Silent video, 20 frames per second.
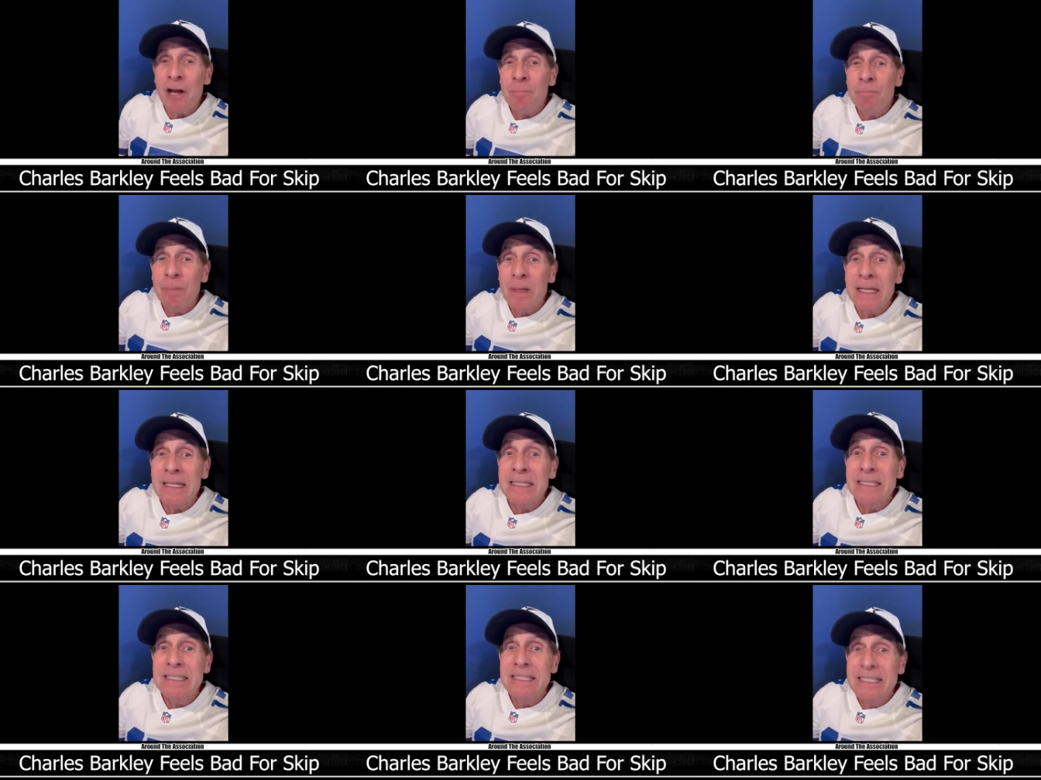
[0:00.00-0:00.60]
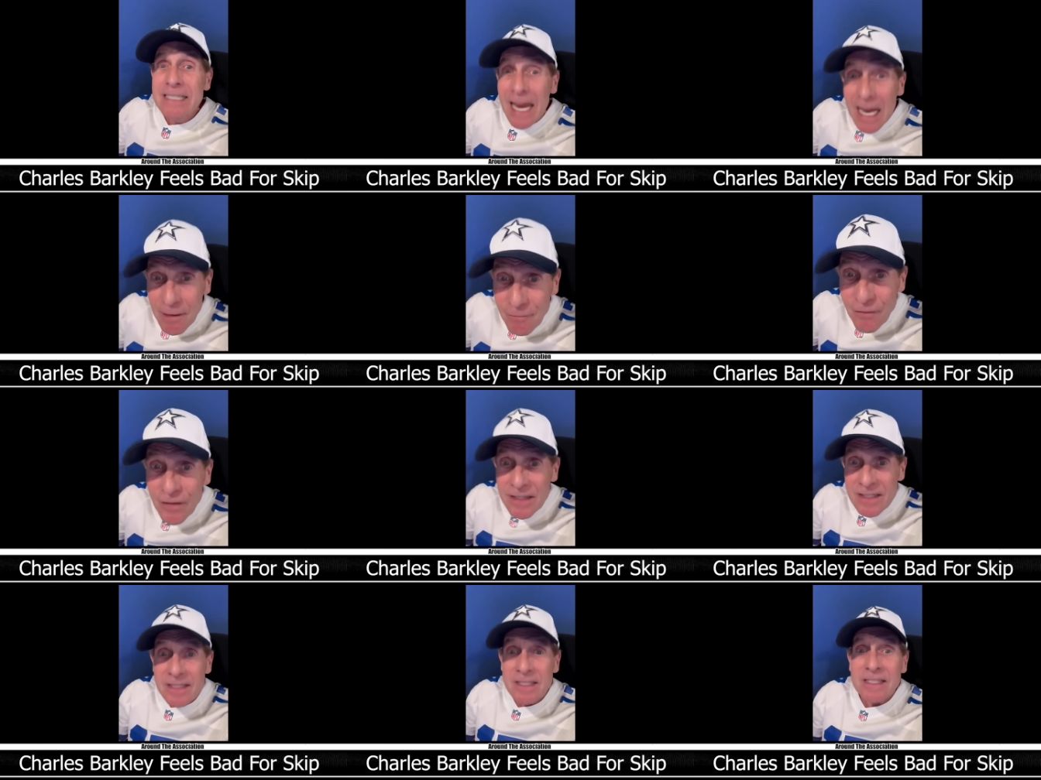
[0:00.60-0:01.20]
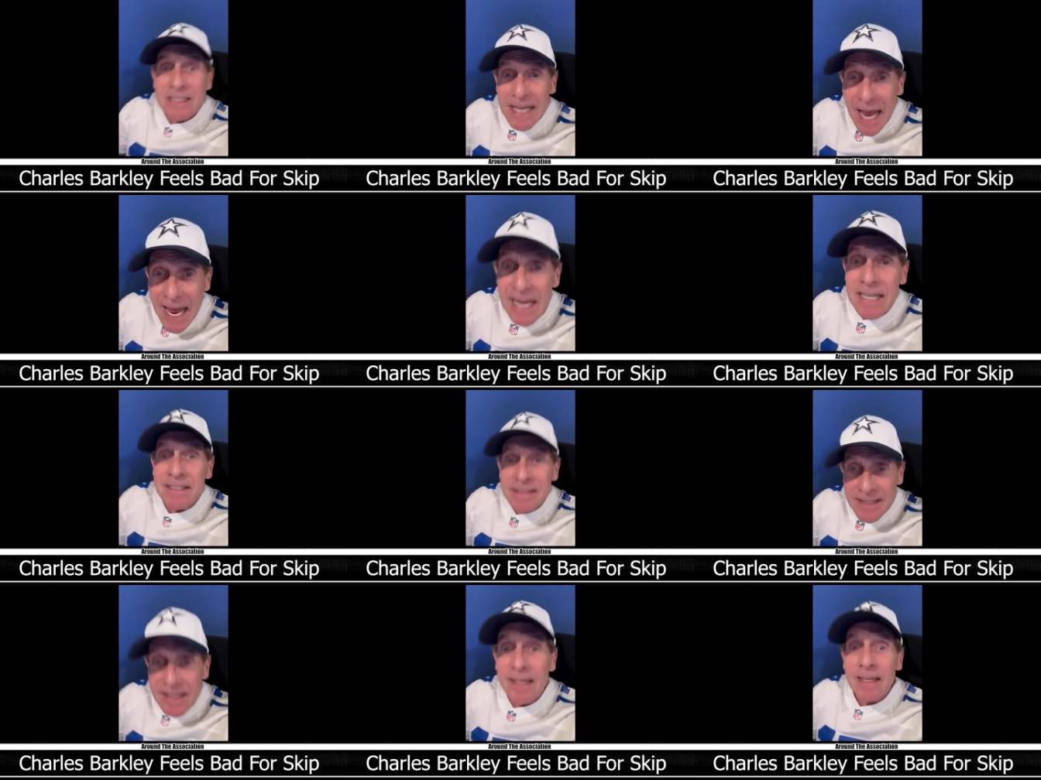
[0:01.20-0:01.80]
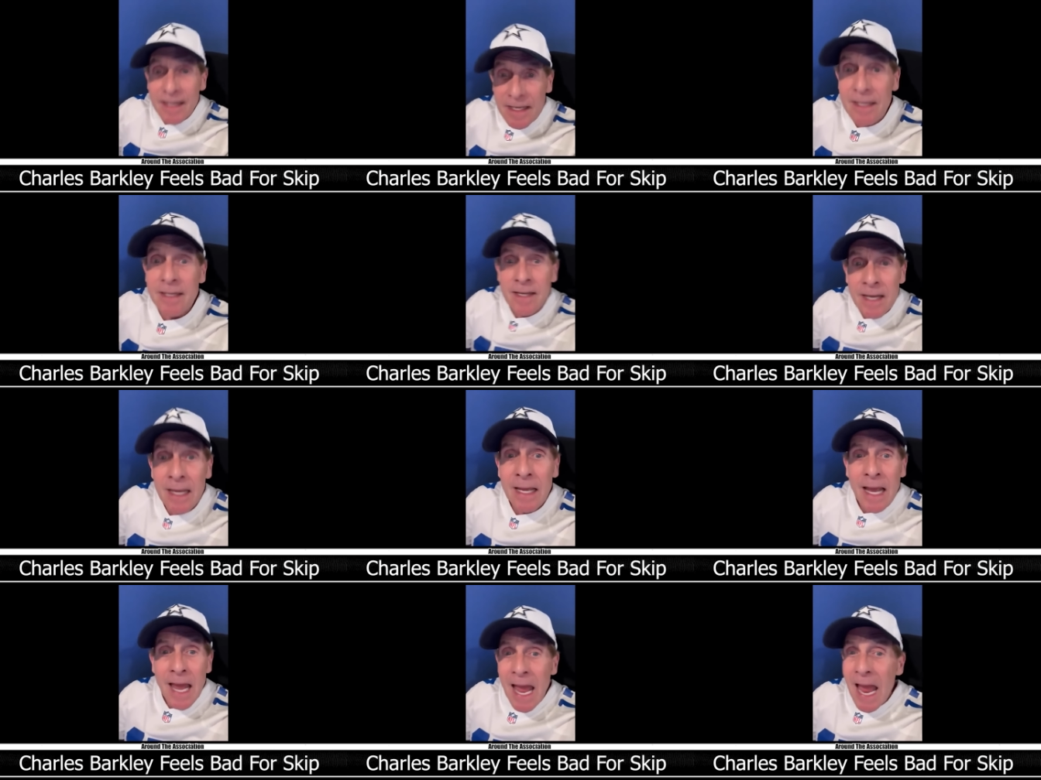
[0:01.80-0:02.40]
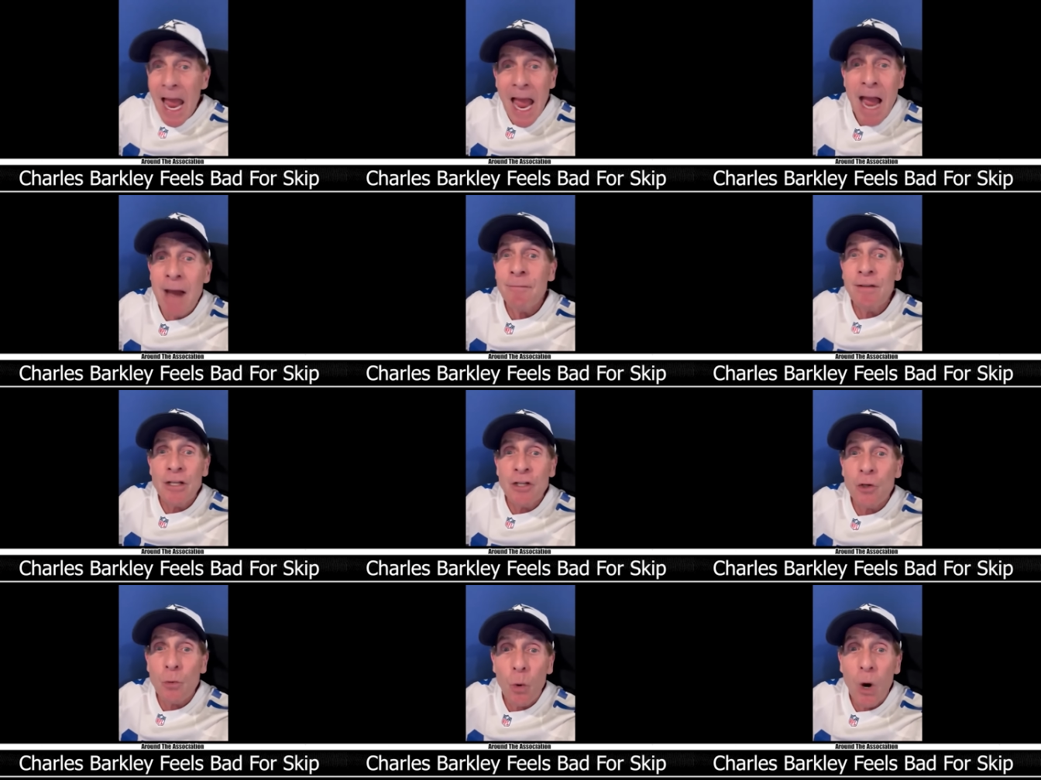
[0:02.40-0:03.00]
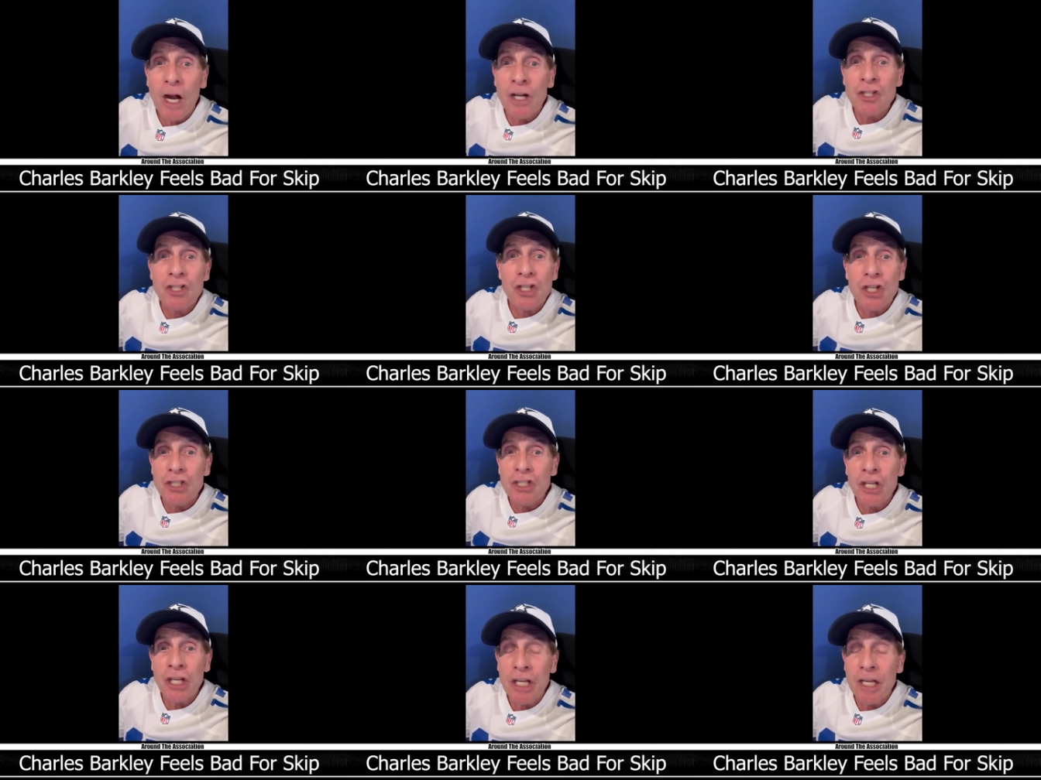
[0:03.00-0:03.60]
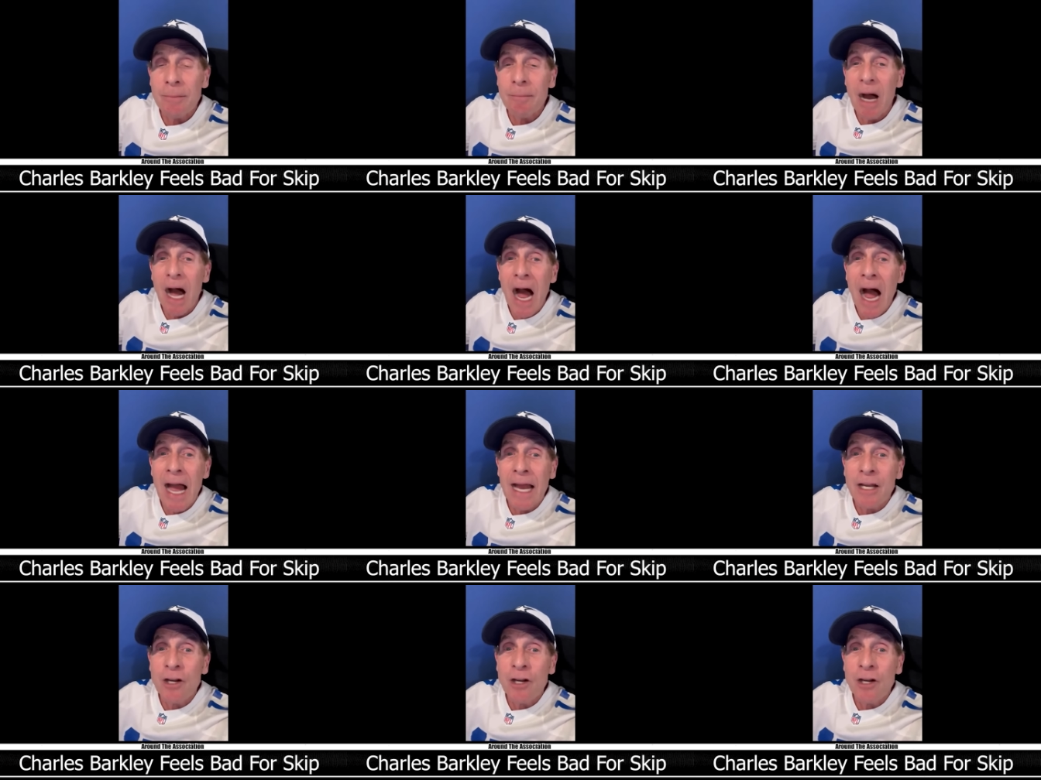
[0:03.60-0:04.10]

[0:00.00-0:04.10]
that's where the rift came, and we saw the whole thing that happened there.